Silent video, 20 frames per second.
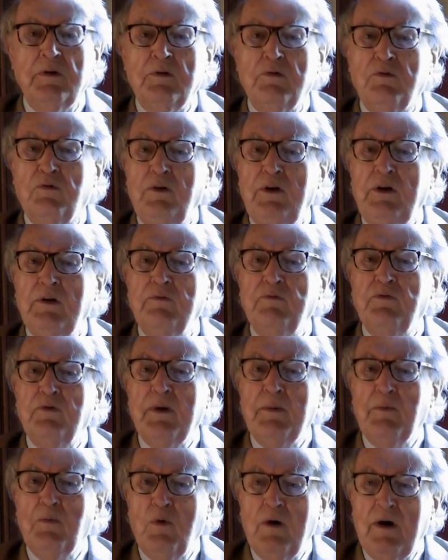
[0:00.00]
freedom
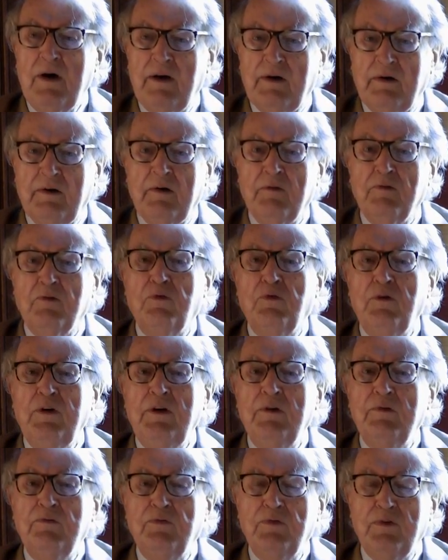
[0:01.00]
from want,
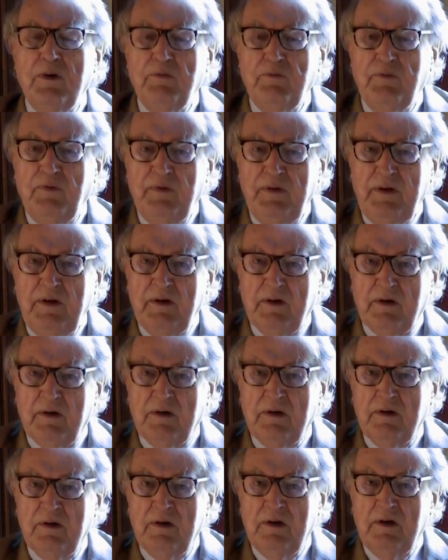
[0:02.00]
freedom from fear.